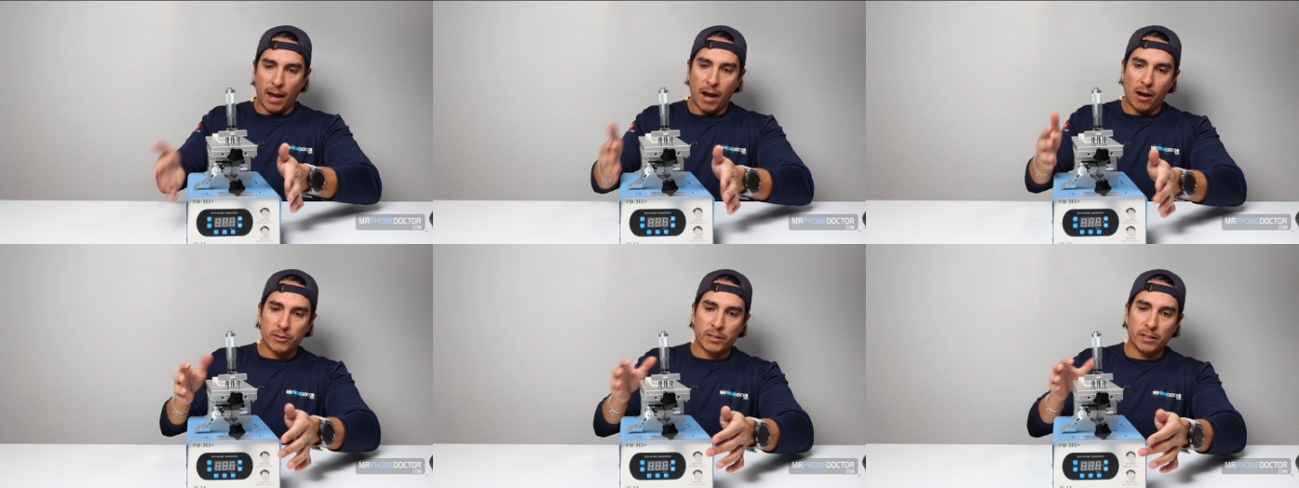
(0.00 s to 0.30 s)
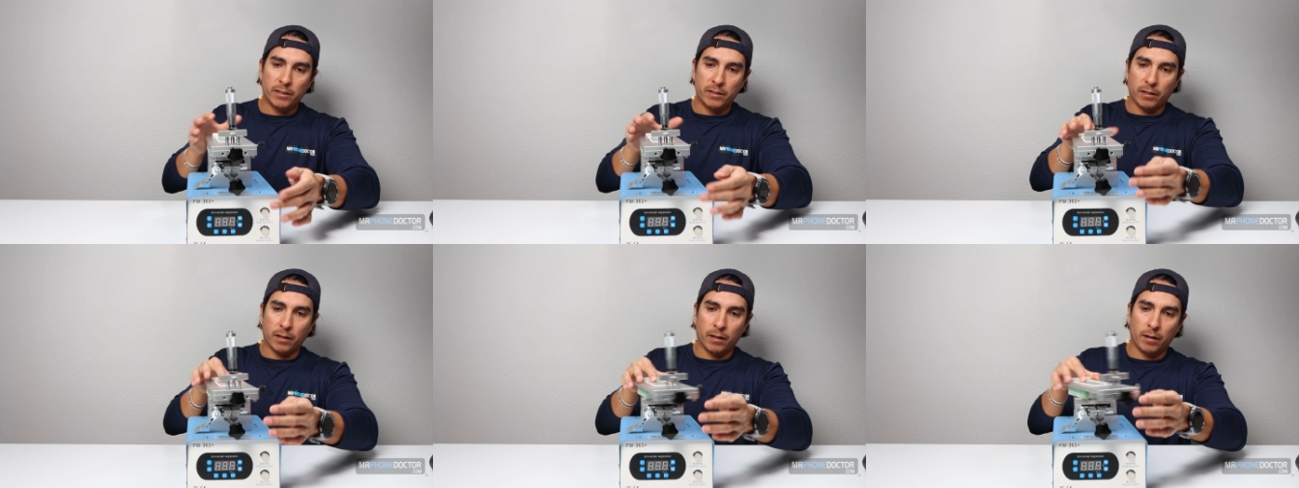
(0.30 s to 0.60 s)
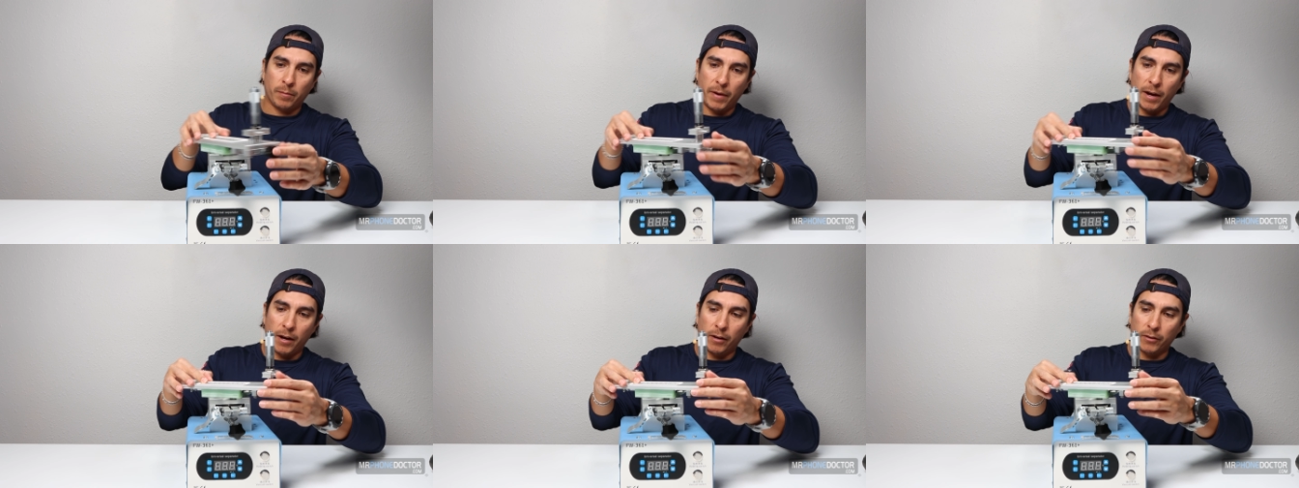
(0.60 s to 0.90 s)
the housing to
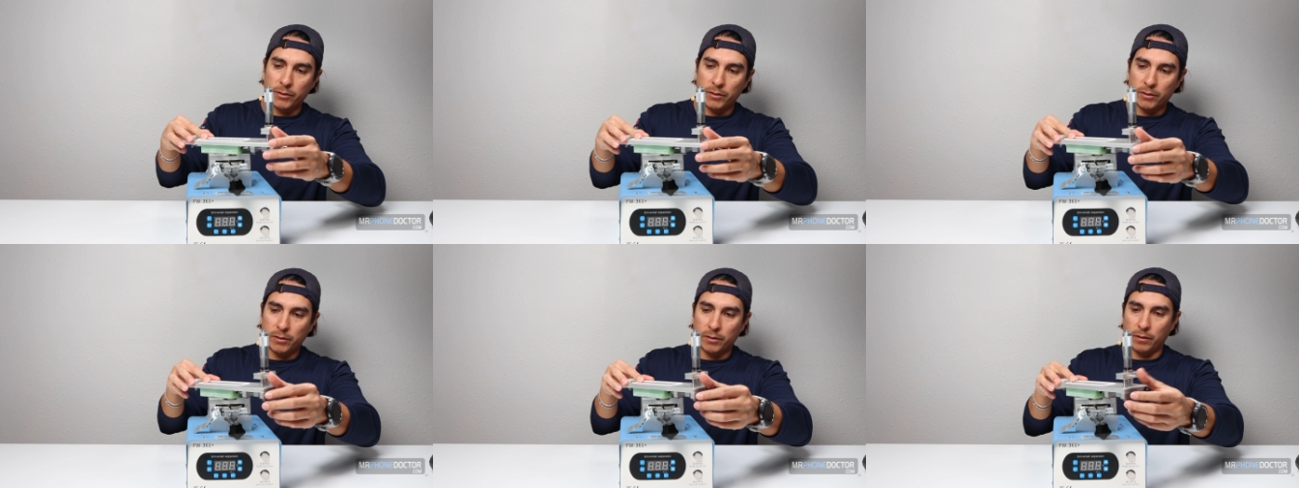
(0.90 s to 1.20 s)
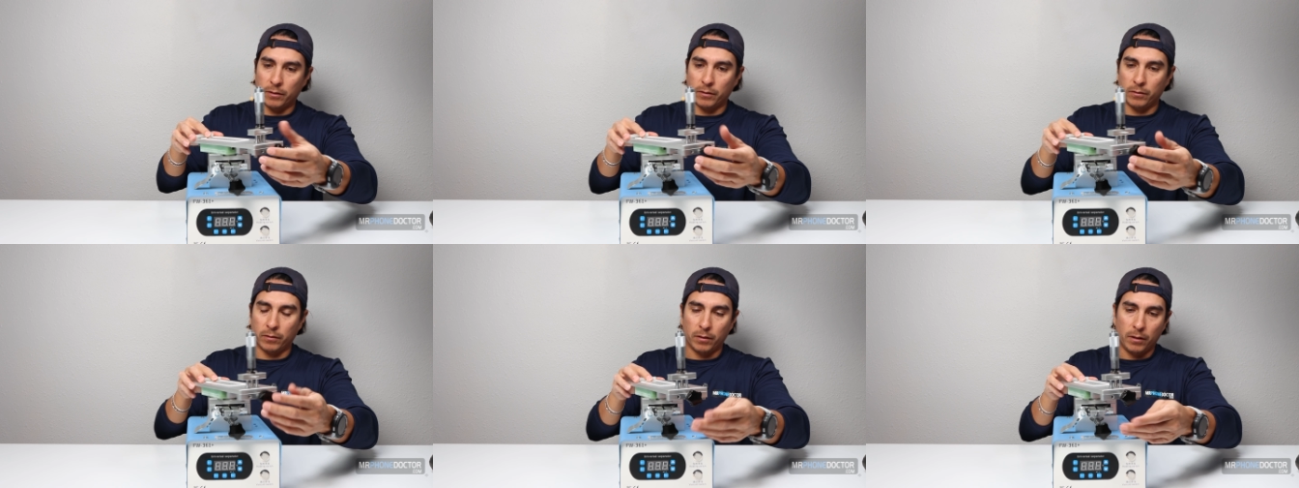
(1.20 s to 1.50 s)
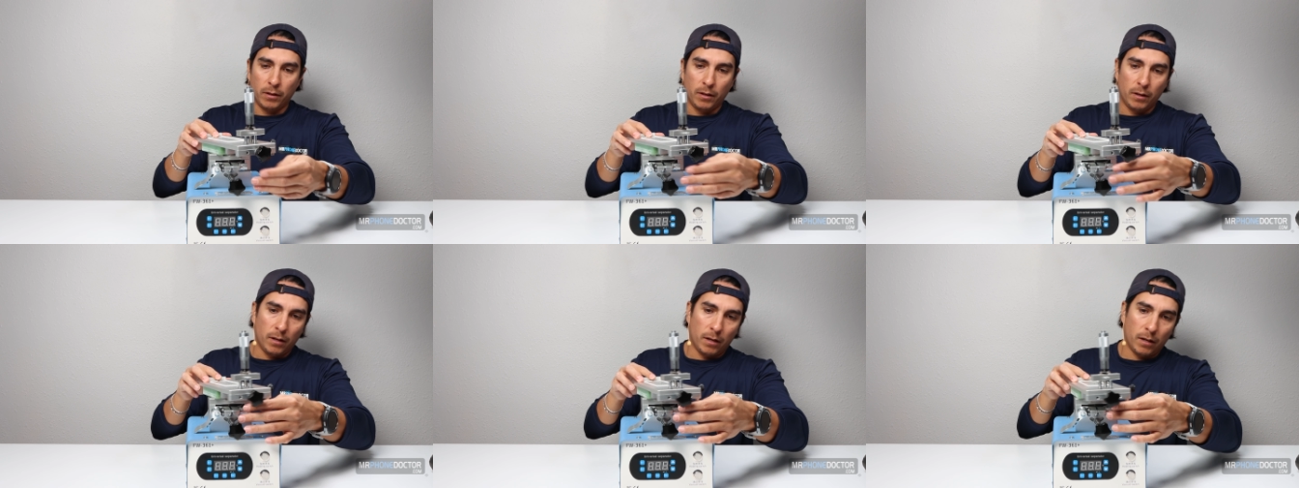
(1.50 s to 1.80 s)
come out. So
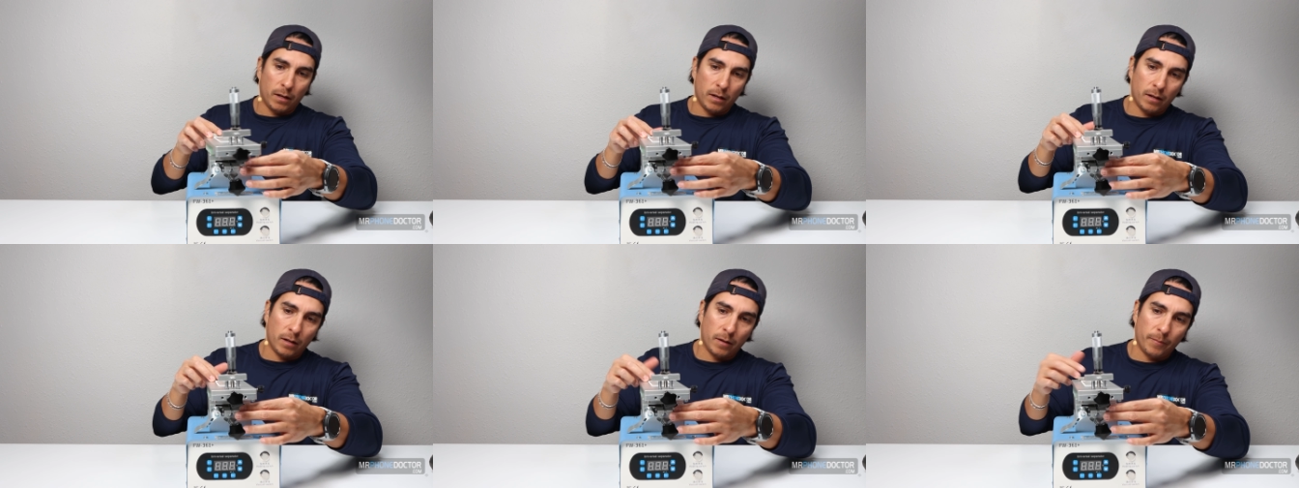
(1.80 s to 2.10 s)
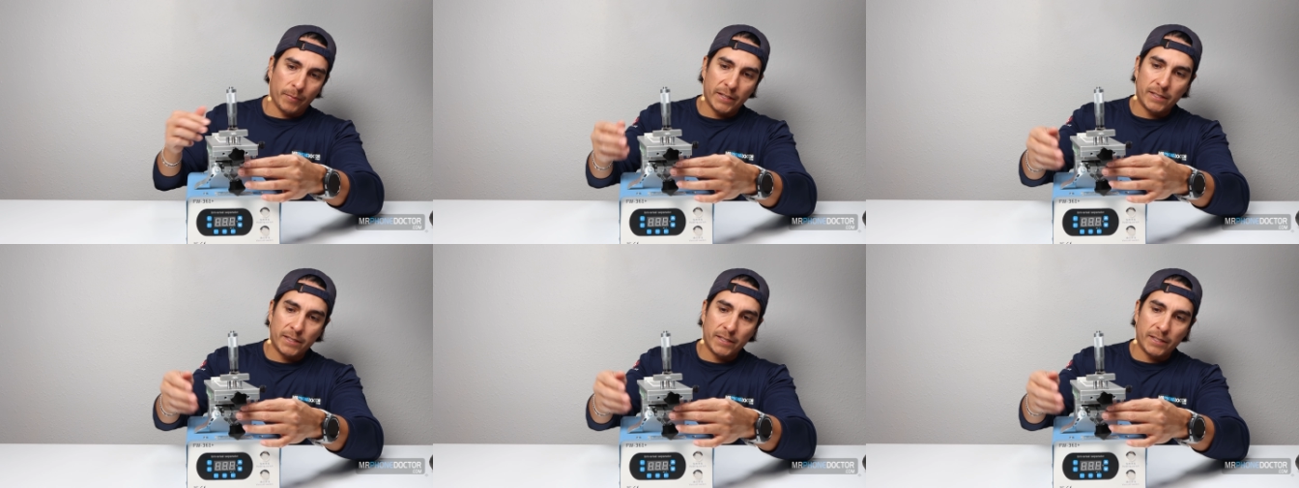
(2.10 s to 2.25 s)
um,